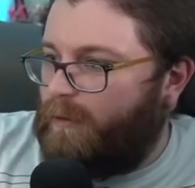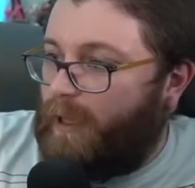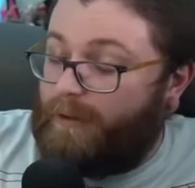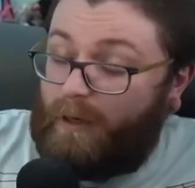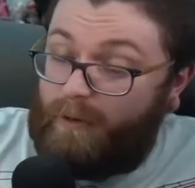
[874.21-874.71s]

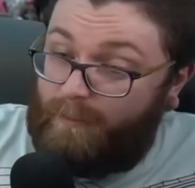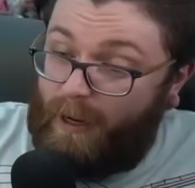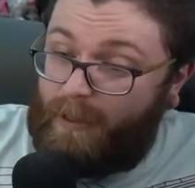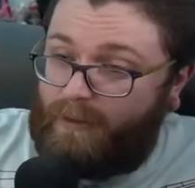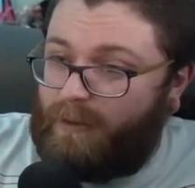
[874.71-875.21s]
Not that I'd
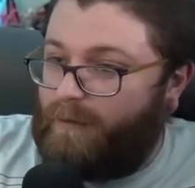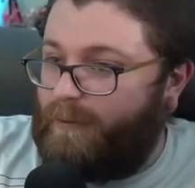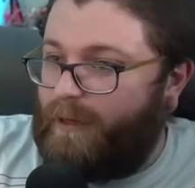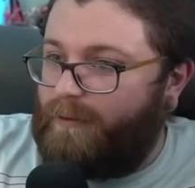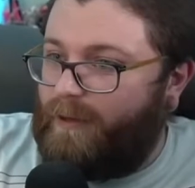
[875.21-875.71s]
mind getting
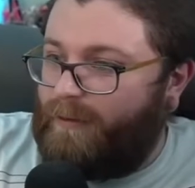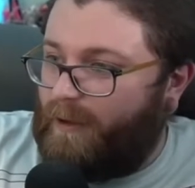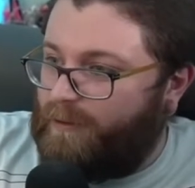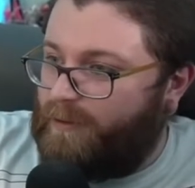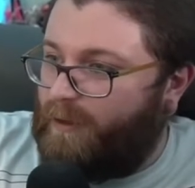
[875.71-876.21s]
paid
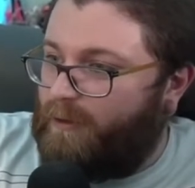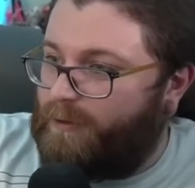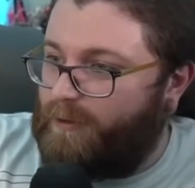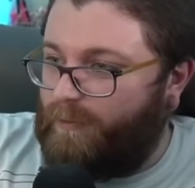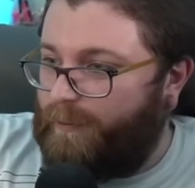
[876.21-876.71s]

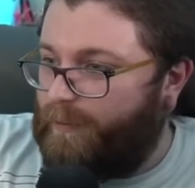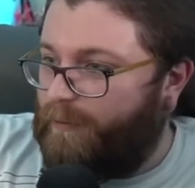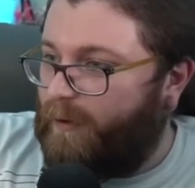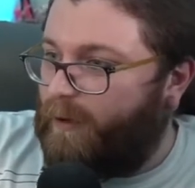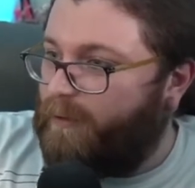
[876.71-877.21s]
$10,000 to rep the
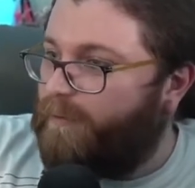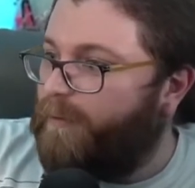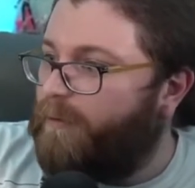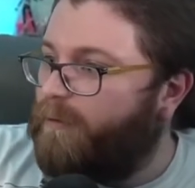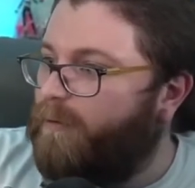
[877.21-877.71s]
product, but.